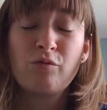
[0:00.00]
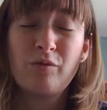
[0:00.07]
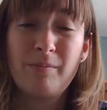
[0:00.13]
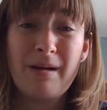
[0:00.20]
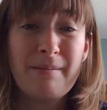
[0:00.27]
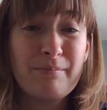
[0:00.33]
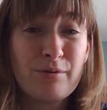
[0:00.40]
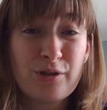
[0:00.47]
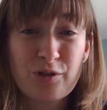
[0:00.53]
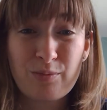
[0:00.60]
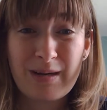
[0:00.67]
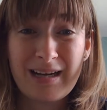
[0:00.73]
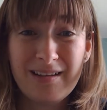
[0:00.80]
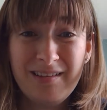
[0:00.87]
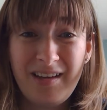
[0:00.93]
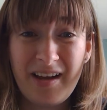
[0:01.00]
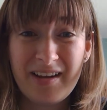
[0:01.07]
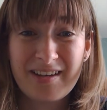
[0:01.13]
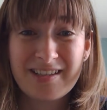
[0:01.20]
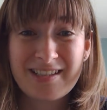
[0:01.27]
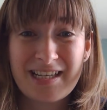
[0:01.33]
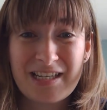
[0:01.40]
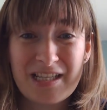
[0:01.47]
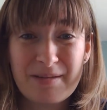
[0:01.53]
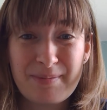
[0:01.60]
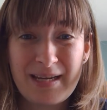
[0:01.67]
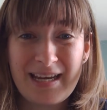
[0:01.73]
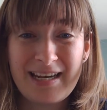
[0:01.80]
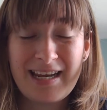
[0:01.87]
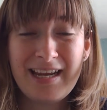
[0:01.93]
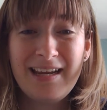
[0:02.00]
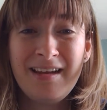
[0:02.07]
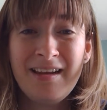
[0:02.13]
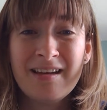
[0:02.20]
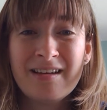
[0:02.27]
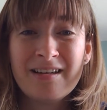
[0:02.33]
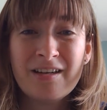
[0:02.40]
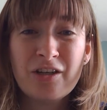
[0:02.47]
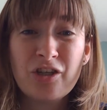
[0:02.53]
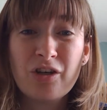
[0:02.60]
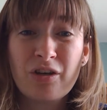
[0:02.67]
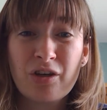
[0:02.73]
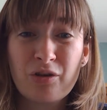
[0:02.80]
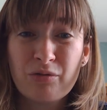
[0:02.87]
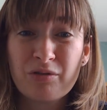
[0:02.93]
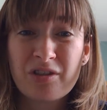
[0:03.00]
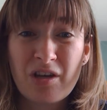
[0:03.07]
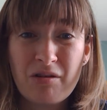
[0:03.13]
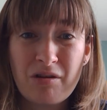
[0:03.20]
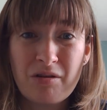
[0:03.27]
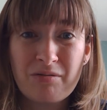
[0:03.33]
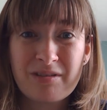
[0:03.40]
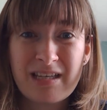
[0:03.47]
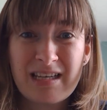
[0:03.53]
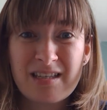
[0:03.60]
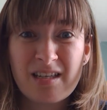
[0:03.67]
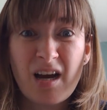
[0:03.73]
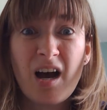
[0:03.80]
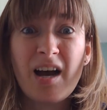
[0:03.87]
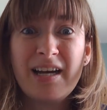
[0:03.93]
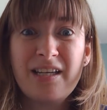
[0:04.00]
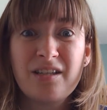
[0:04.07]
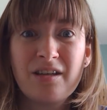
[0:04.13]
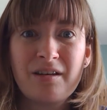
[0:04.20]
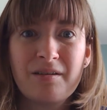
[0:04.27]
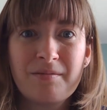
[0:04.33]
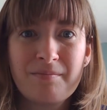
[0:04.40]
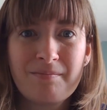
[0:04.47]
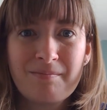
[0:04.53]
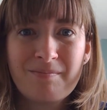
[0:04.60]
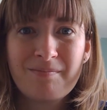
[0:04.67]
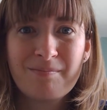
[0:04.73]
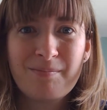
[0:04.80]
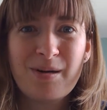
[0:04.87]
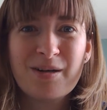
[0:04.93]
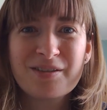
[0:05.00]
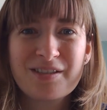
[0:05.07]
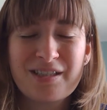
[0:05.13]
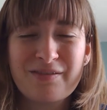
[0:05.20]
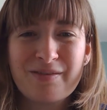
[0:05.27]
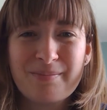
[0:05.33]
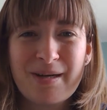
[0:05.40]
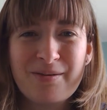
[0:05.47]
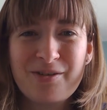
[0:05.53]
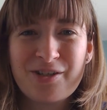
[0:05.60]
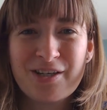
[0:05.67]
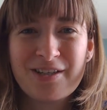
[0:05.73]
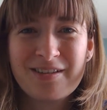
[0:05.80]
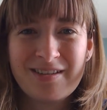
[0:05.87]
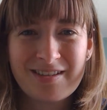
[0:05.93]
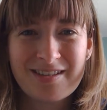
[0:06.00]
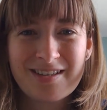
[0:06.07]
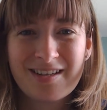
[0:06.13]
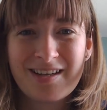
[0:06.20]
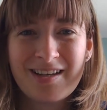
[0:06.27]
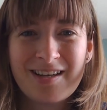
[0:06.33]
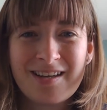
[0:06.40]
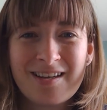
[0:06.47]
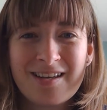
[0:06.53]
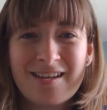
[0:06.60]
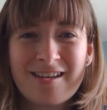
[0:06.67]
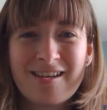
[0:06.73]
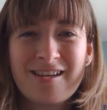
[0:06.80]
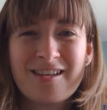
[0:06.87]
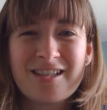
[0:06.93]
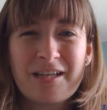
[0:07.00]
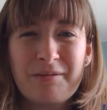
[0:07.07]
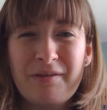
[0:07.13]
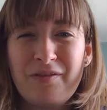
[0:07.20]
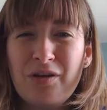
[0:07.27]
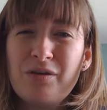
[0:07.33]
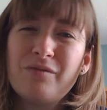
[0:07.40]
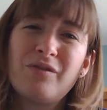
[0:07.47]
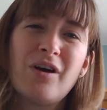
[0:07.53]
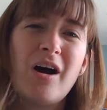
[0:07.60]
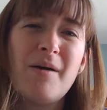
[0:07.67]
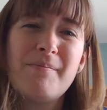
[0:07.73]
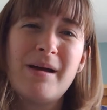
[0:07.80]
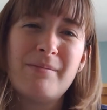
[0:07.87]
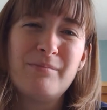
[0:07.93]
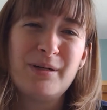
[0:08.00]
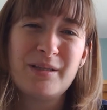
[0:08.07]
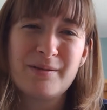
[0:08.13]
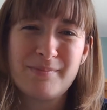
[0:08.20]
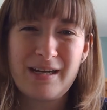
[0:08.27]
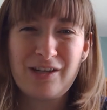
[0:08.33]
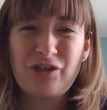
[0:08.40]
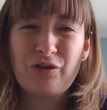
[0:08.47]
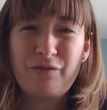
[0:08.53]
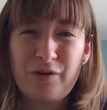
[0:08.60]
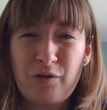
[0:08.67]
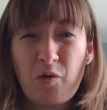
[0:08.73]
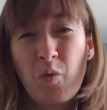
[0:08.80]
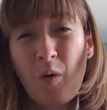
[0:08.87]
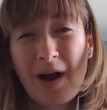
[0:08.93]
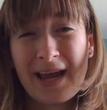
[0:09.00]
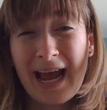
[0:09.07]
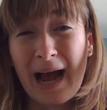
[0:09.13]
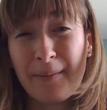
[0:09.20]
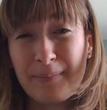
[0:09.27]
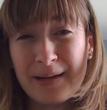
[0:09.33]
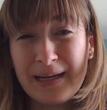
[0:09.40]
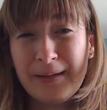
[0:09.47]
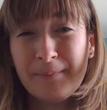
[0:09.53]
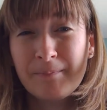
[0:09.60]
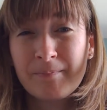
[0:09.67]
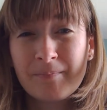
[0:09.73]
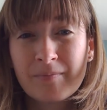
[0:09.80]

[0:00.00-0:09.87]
Remember as well, like I said at the beginning, you can also use this to heighten positive emotions. So if you've got a memory that makes you feel quite happy,